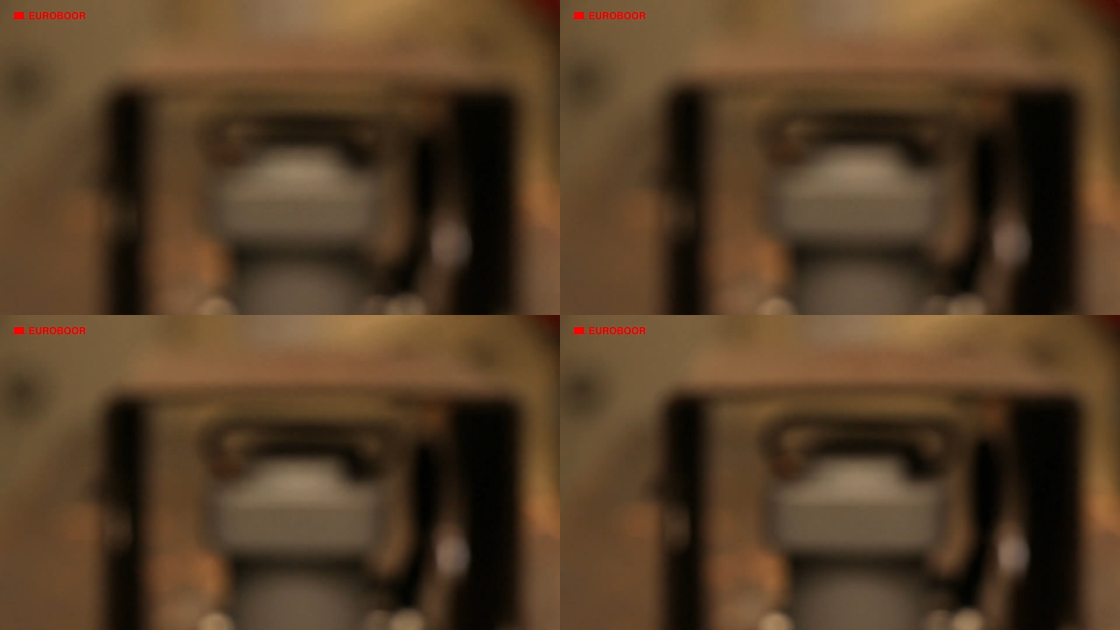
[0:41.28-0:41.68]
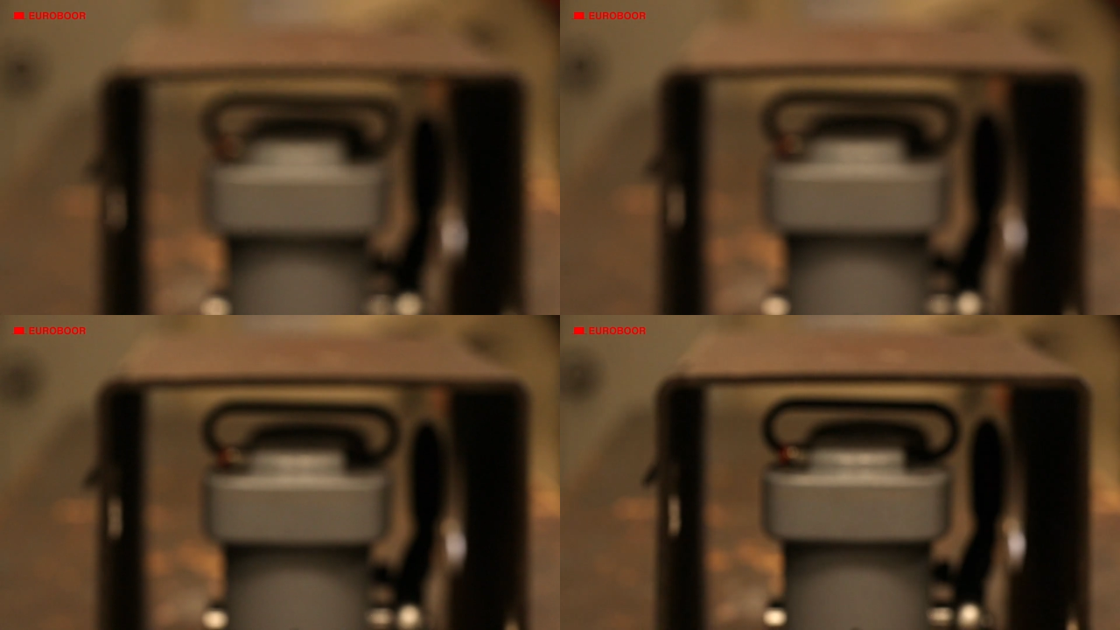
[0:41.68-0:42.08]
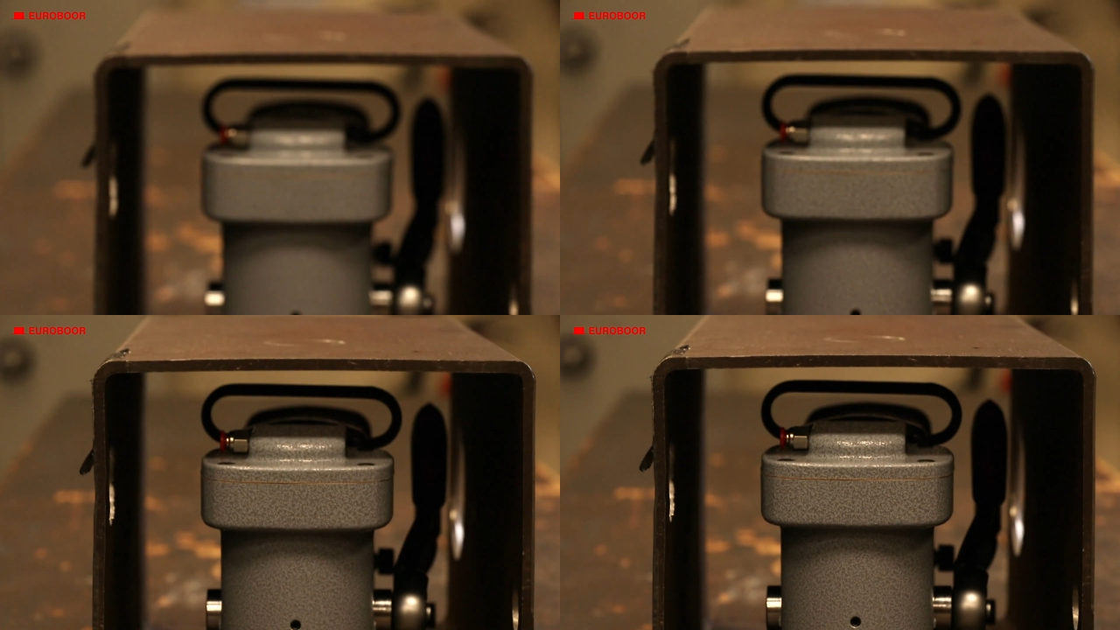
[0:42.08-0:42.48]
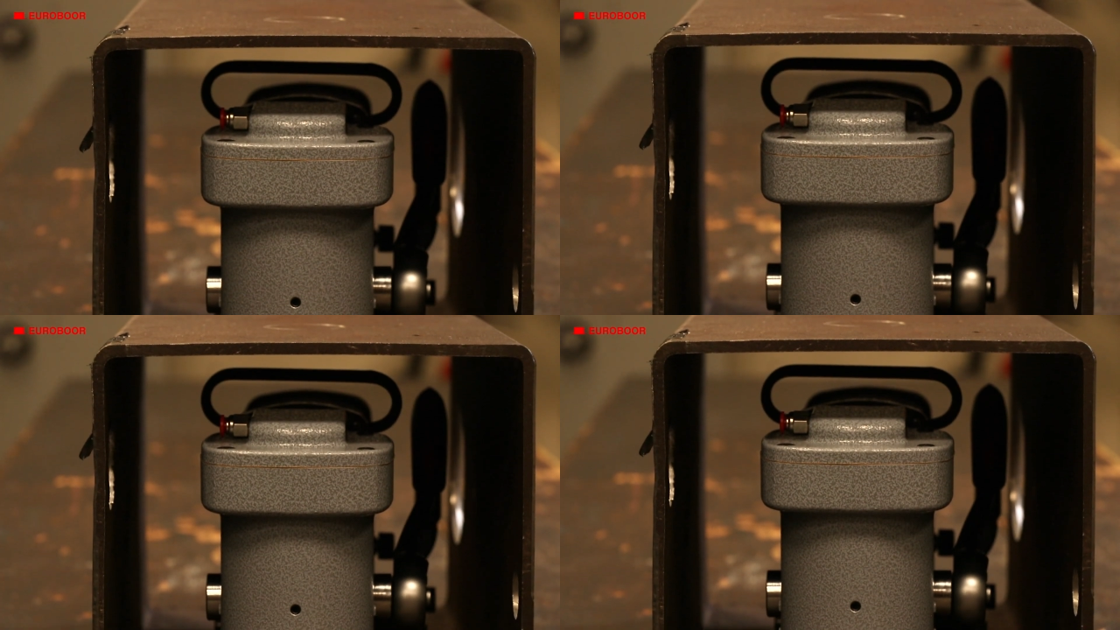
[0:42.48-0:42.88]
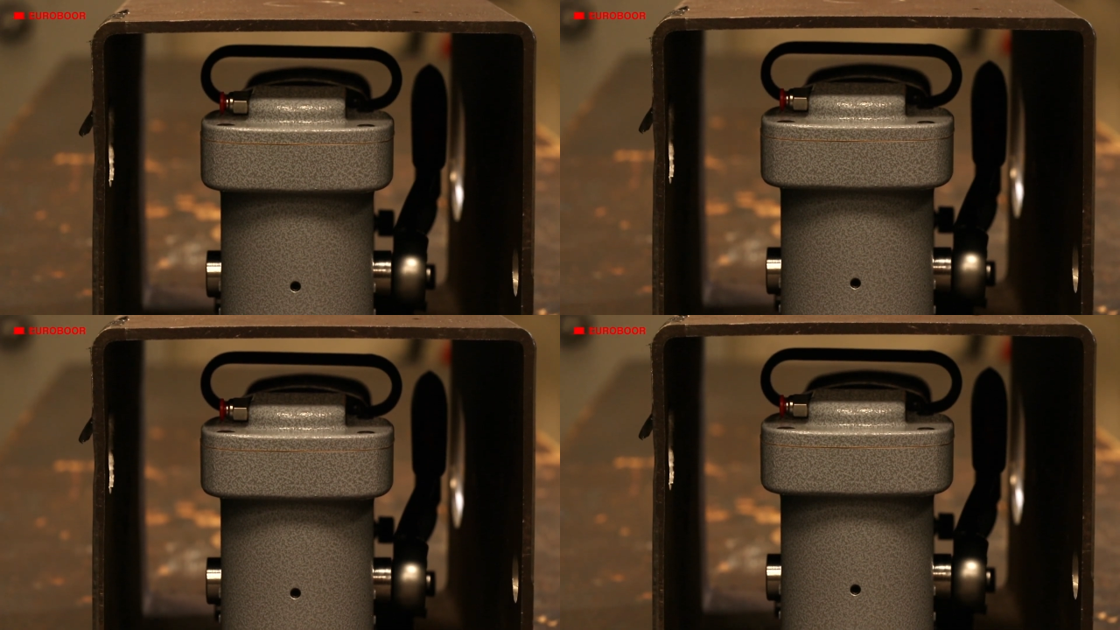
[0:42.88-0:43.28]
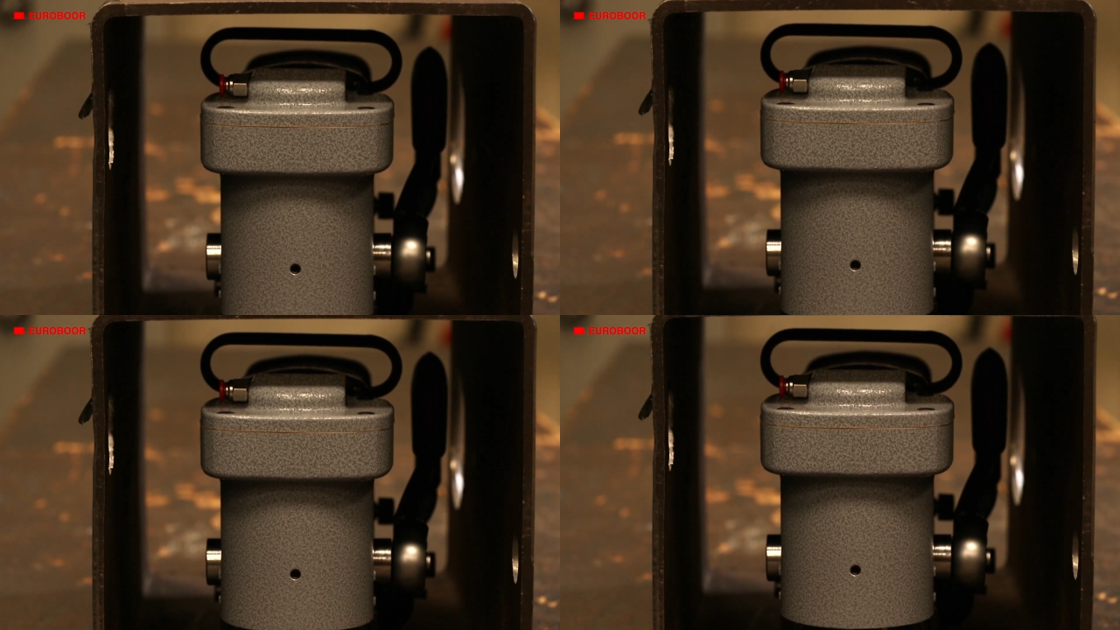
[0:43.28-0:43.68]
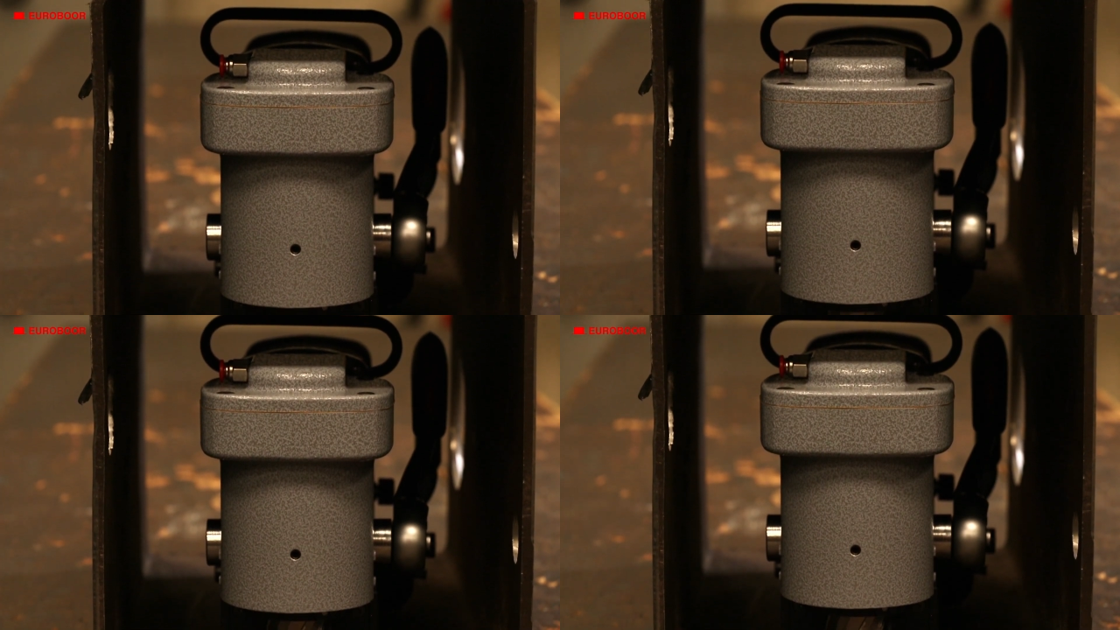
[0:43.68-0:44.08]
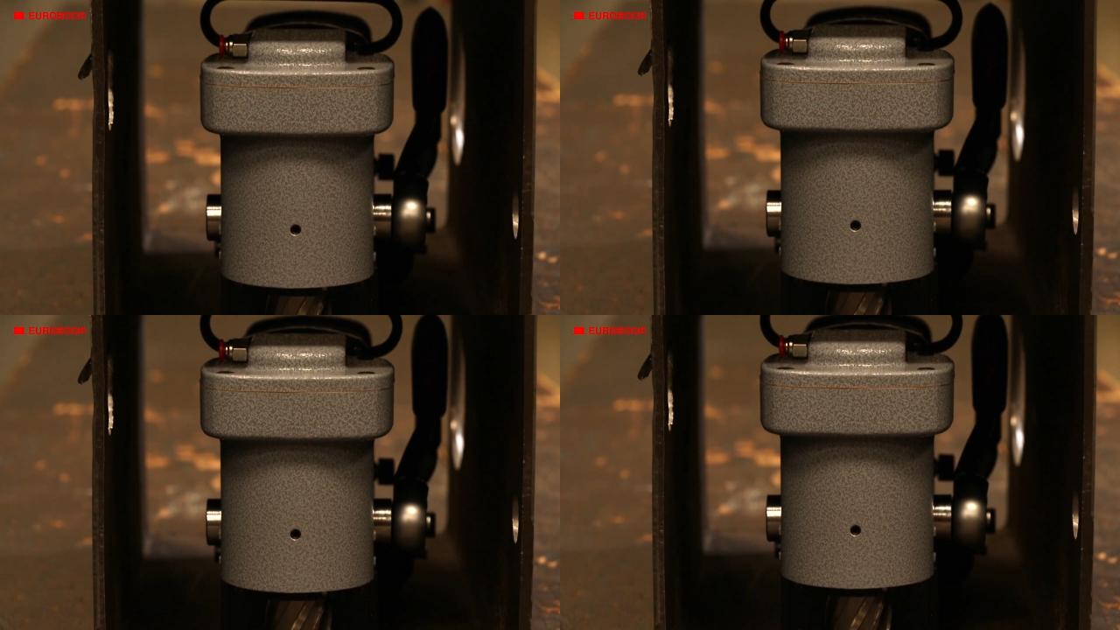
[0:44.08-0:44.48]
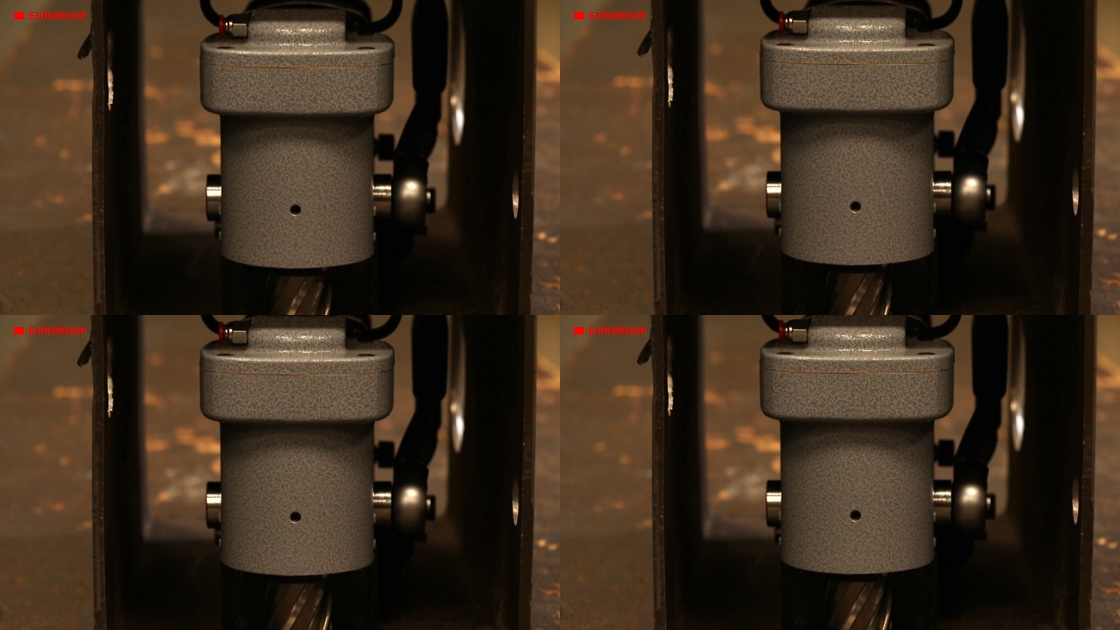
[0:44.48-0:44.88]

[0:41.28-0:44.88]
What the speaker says: [unreadable: no face in view]